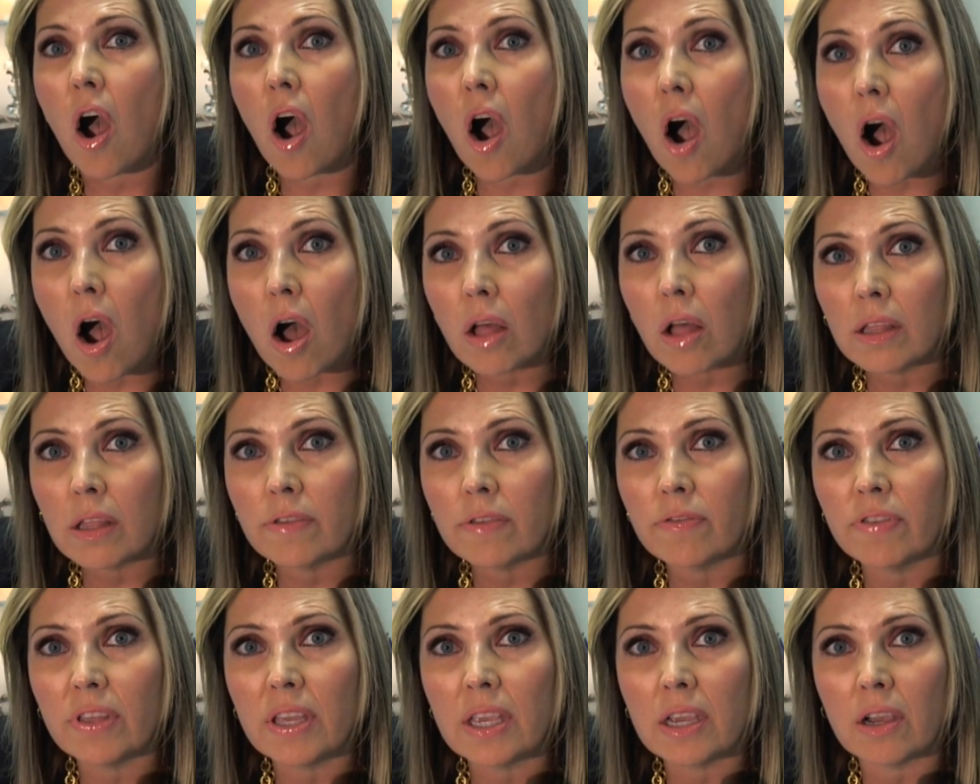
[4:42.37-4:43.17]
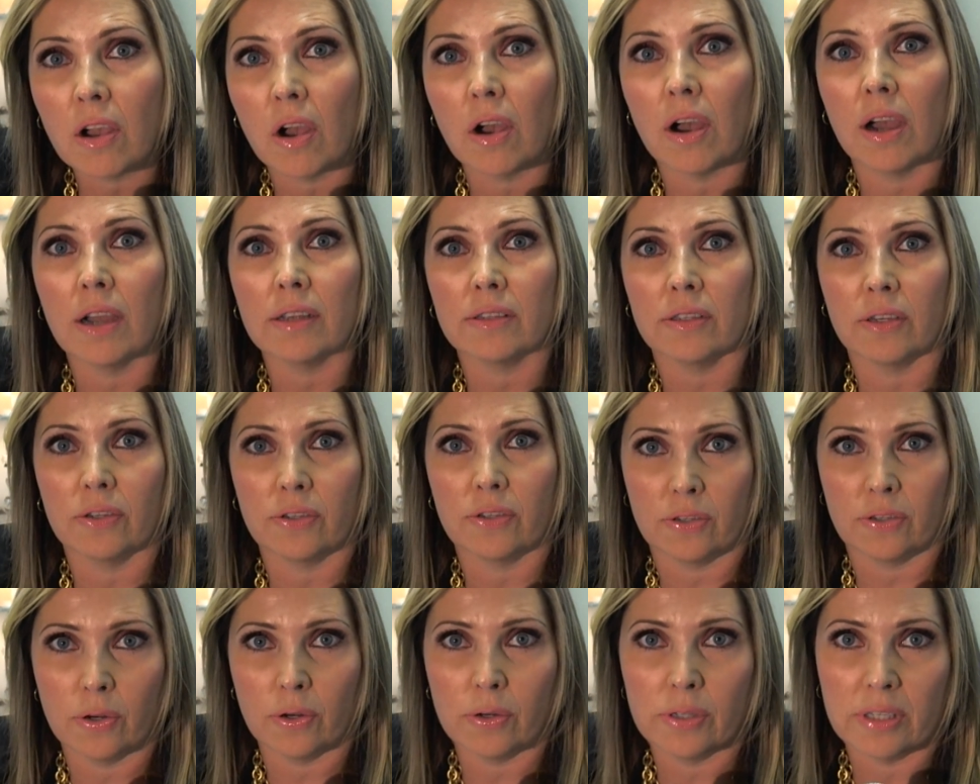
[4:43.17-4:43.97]
all of the costs
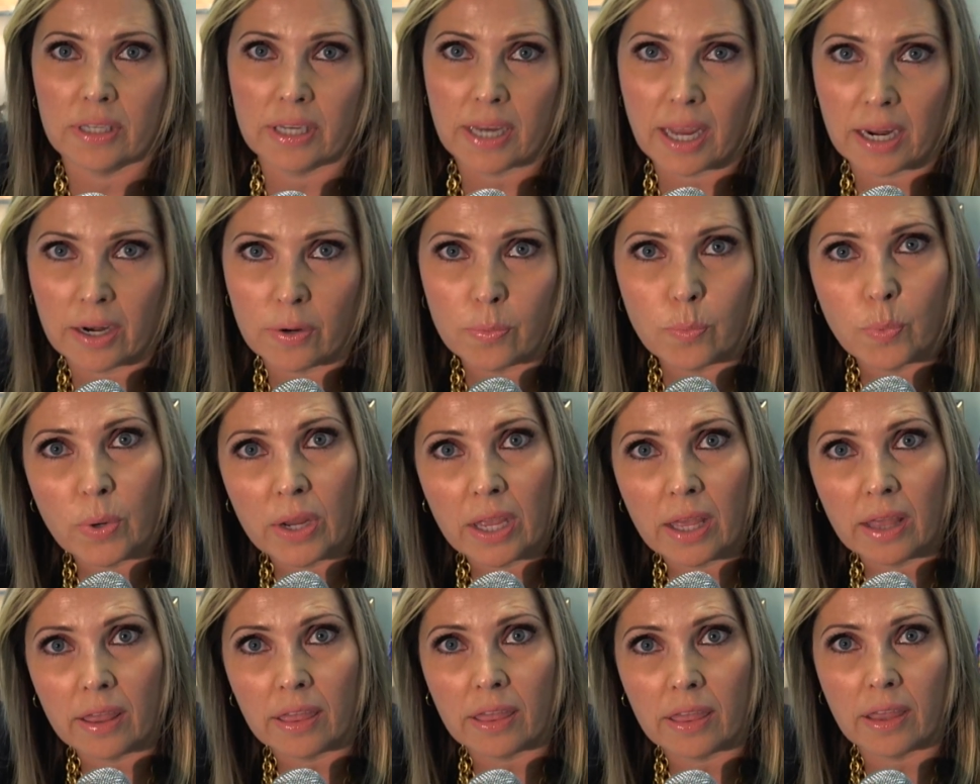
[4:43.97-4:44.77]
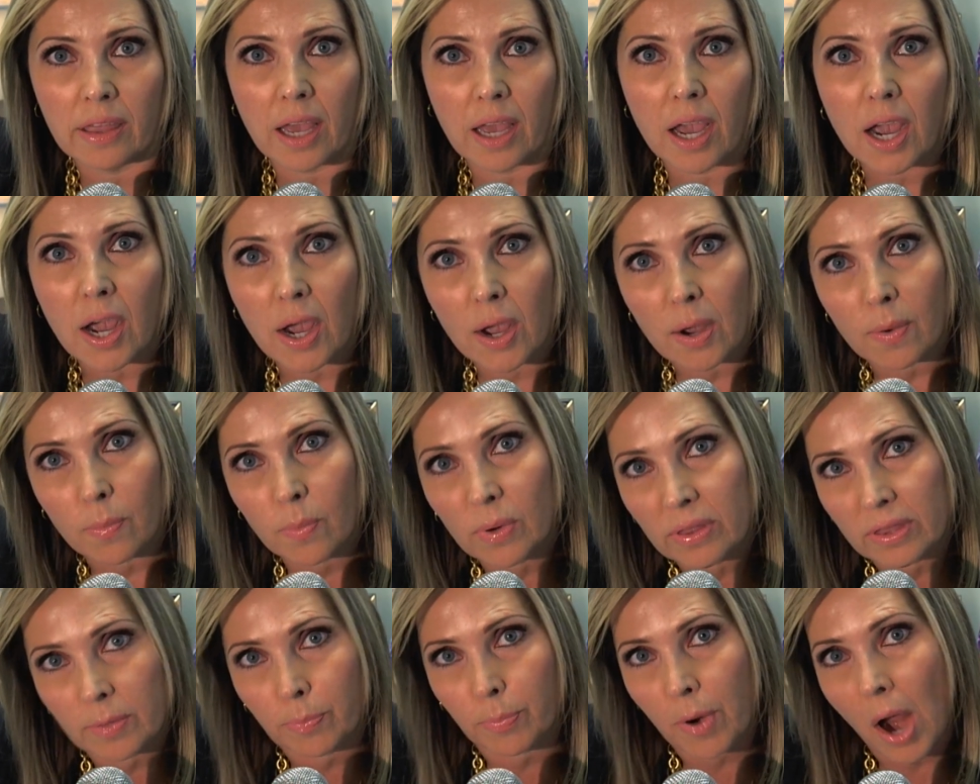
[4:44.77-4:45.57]
associated with
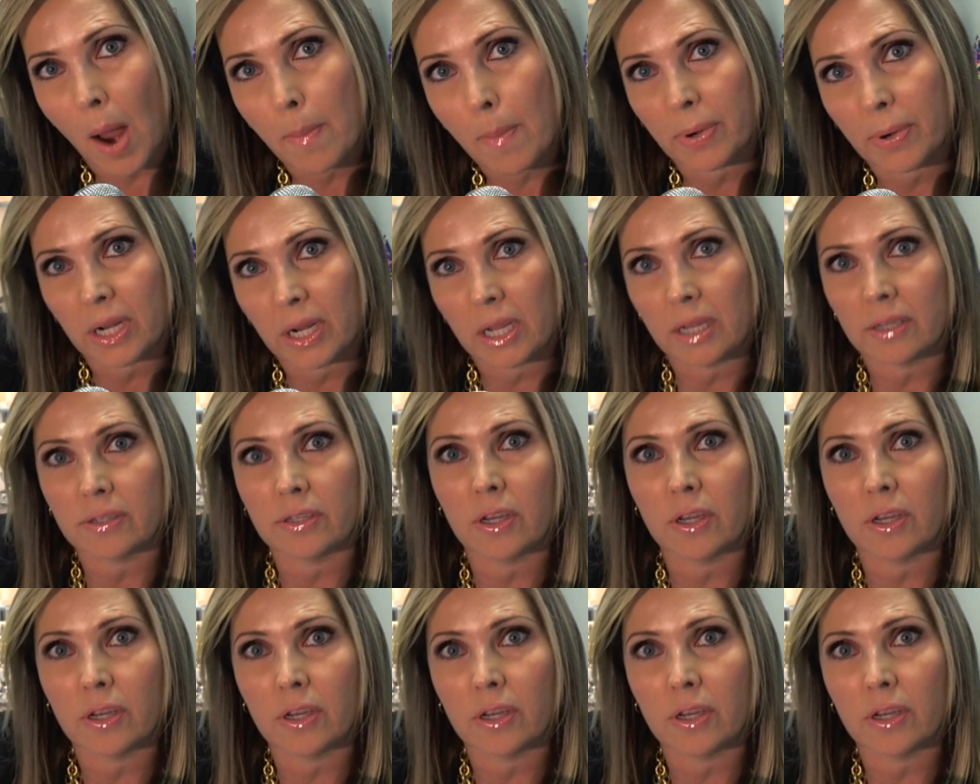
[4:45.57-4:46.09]
the property.